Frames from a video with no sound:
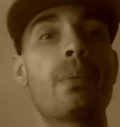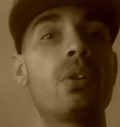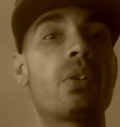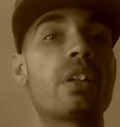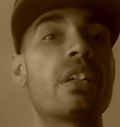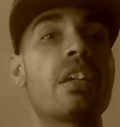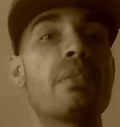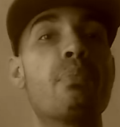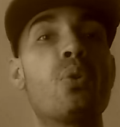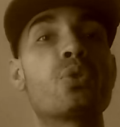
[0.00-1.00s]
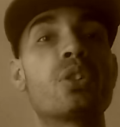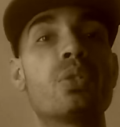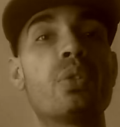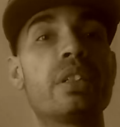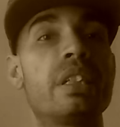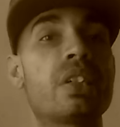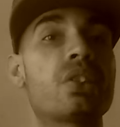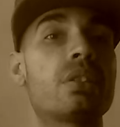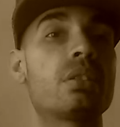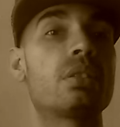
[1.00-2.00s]
or emotional
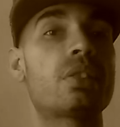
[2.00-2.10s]
addiction,